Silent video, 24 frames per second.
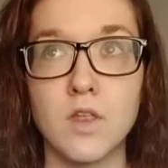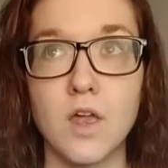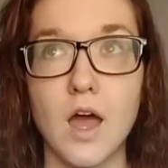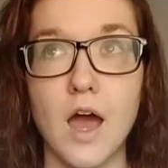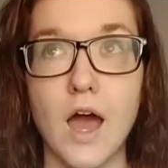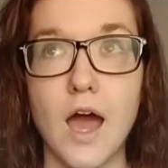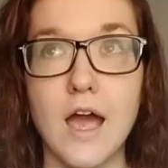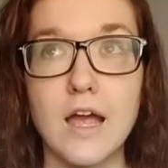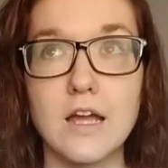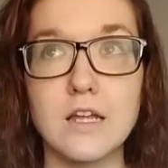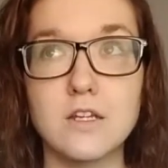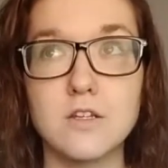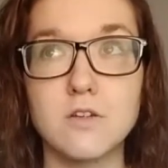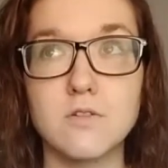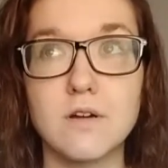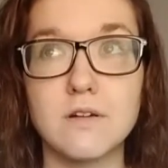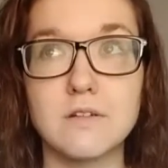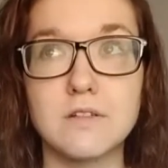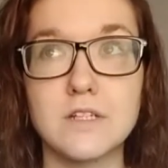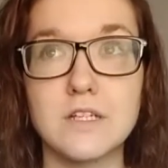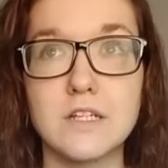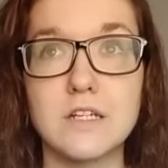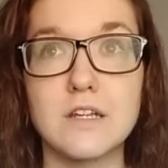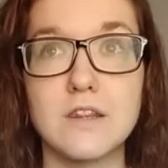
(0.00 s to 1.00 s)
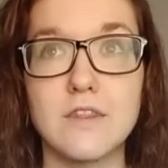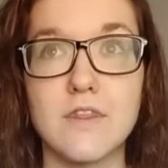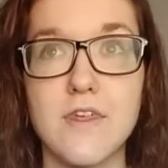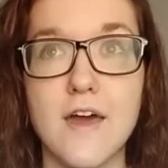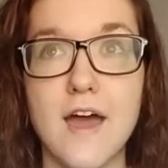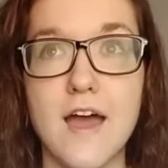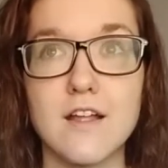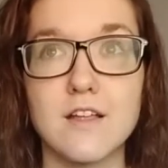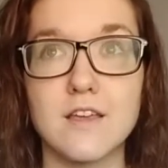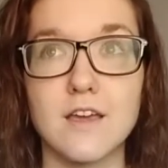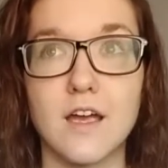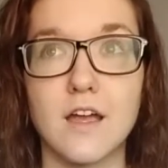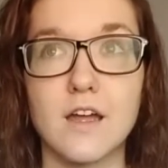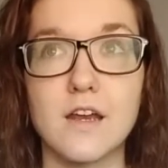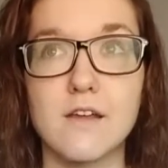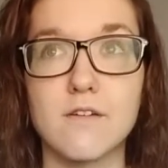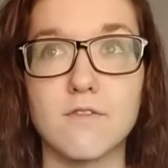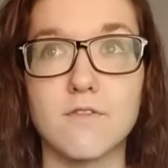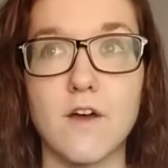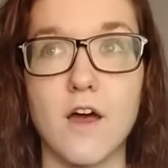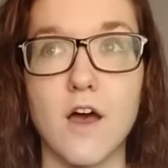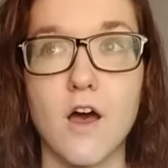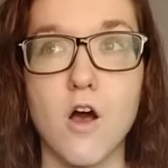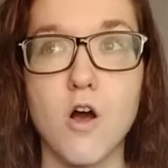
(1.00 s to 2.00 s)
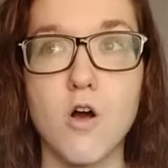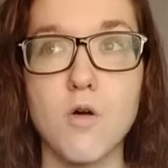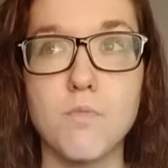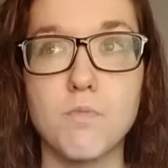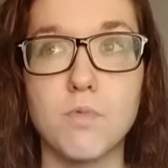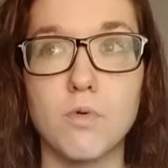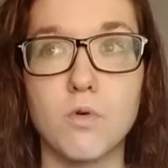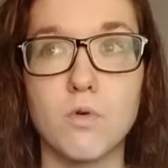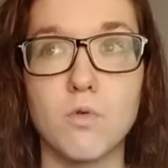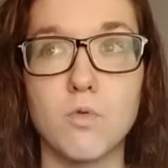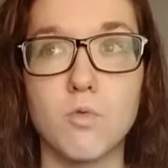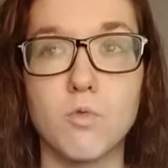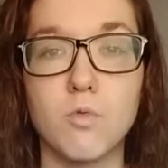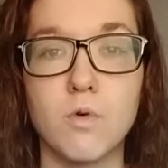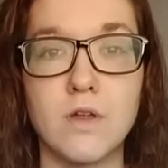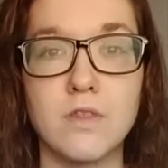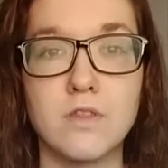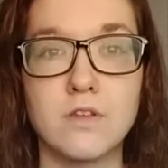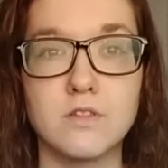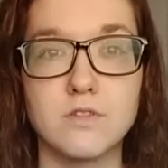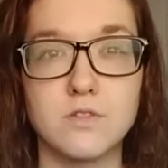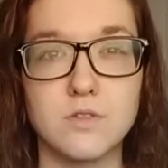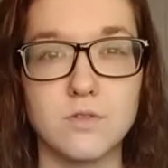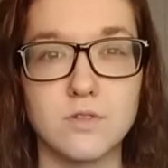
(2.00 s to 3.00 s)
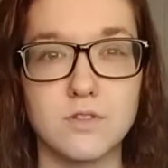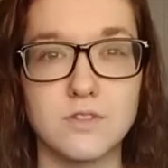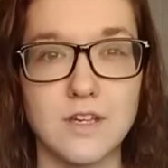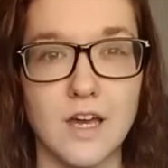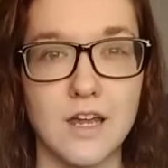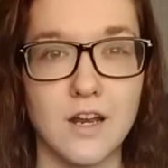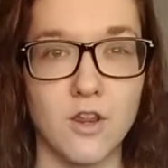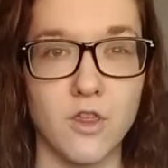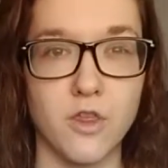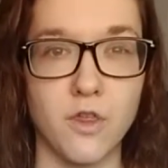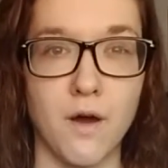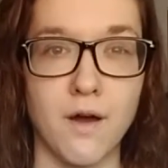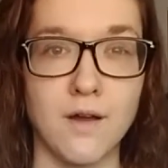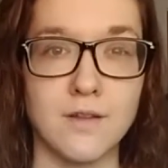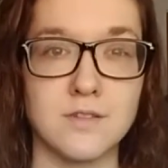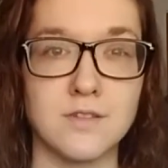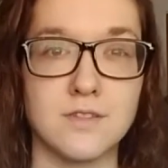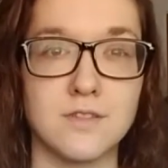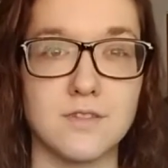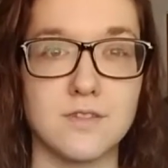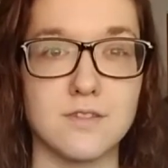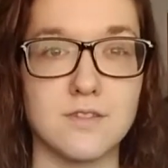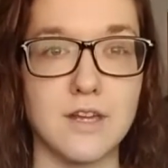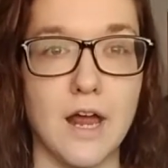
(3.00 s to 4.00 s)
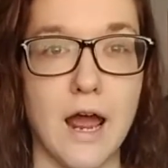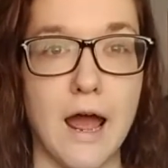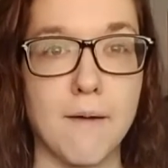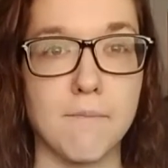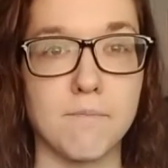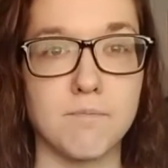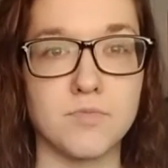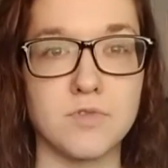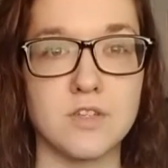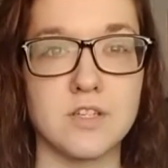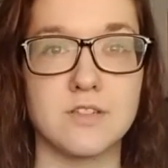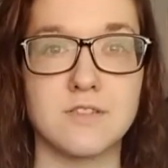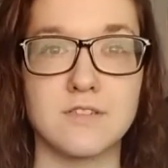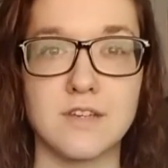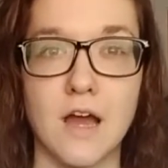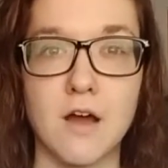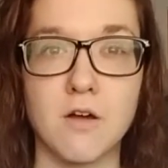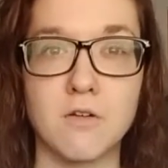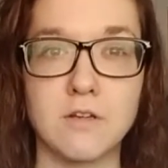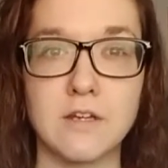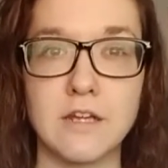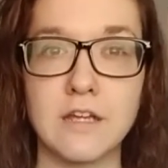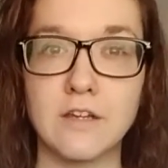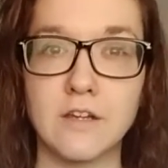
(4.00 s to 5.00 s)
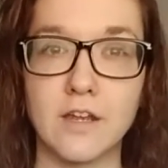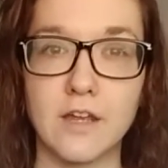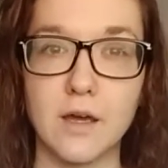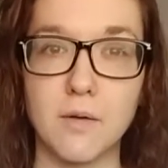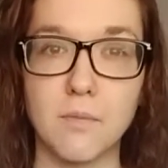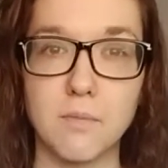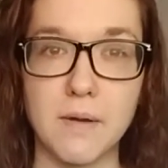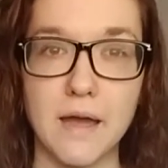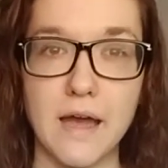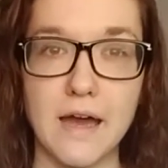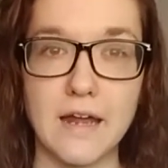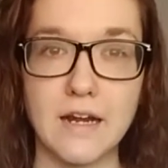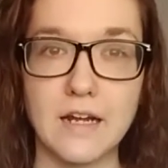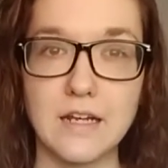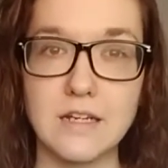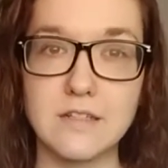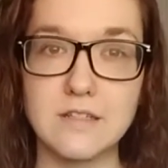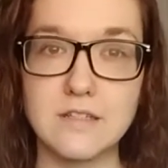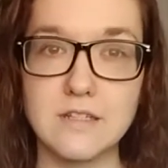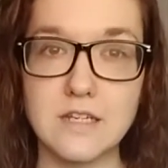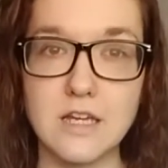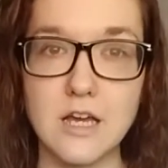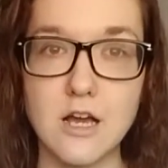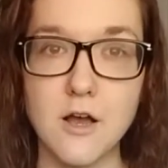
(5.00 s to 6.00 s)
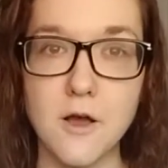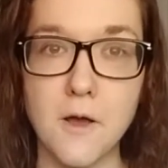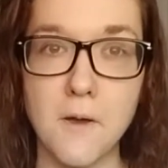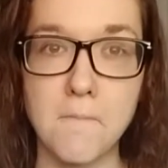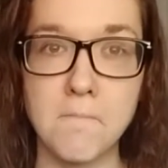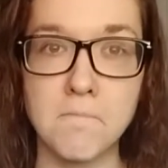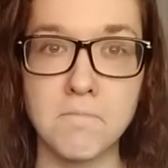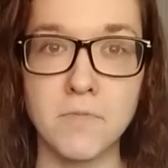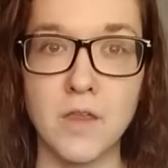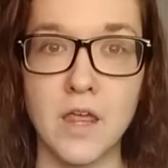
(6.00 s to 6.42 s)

I knew I needed that kind of help when the suicidal thoughts stopped sounding like a bad idea.